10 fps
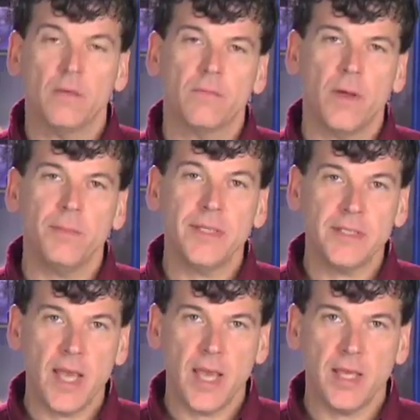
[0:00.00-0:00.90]
From the
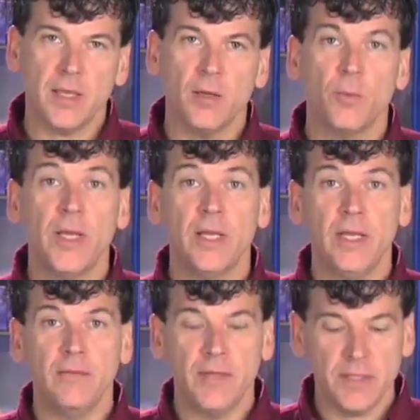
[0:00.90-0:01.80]
tank, we
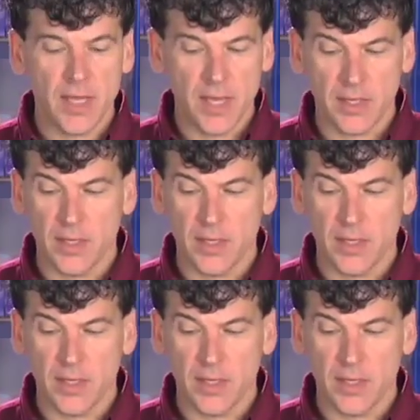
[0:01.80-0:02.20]
leave the tank